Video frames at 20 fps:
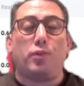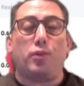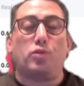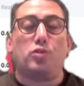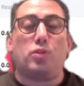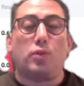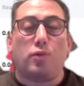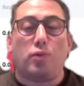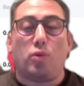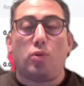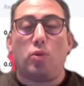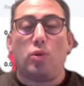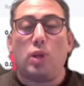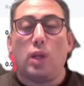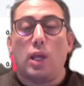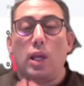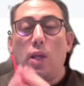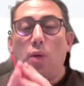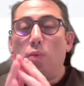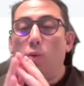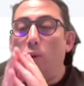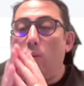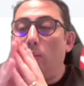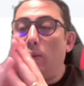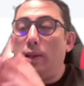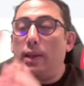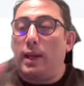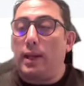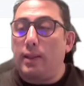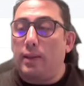of all, we will
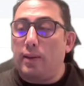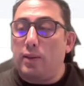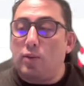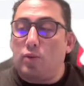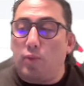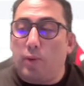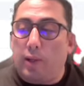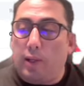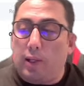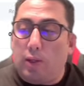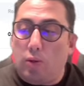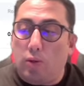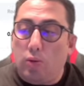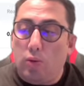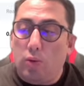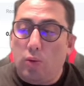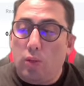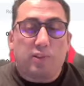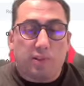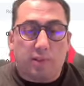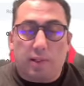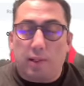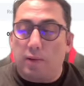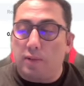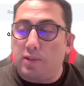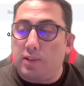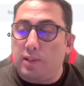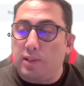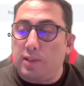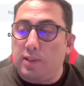get this value of
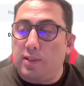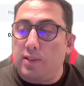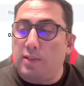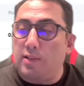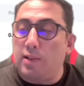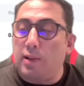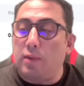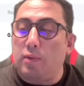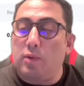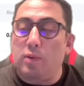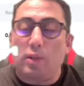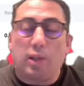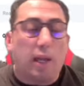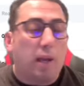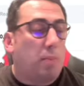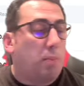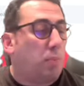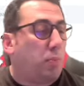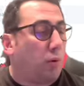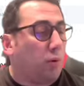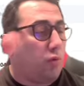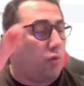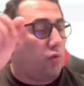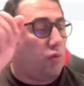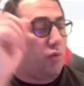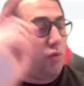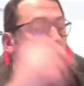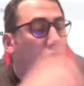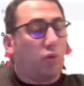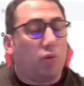67 and
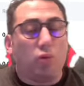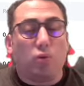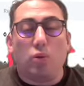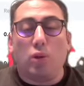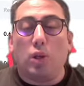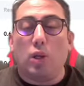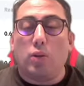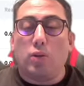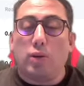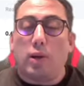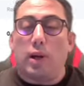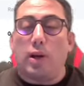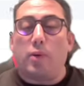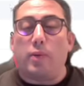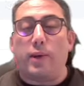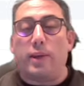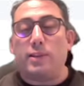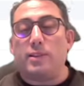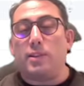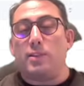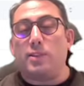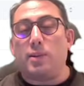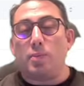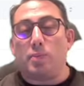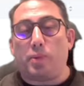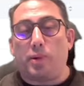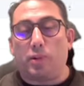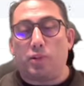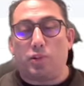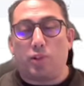put to, to our Excel
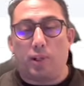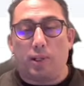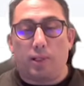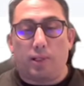spreadsheet.